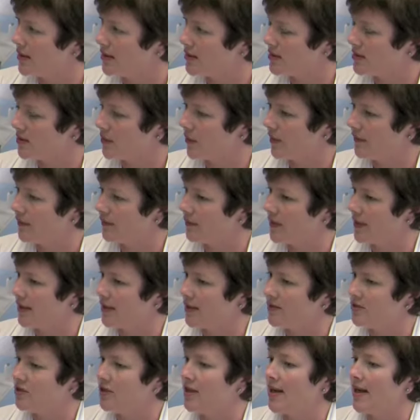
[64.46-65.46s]
their square
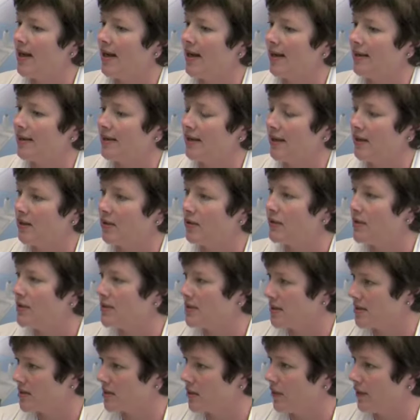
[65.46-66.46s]
footage and
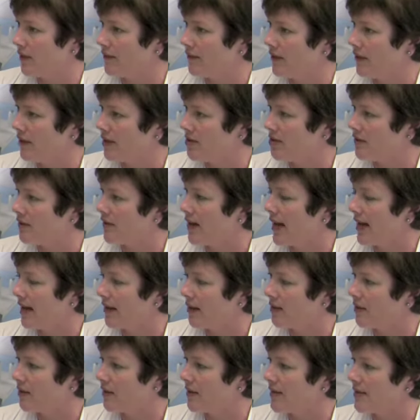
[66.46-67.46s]
increase the square footage of
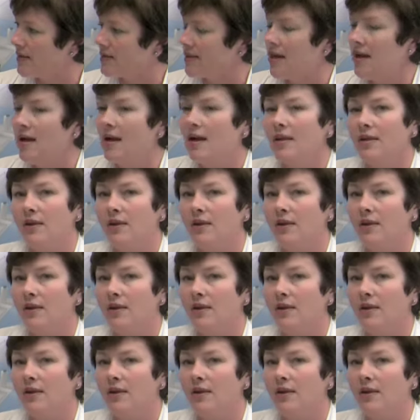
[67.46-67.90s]
categories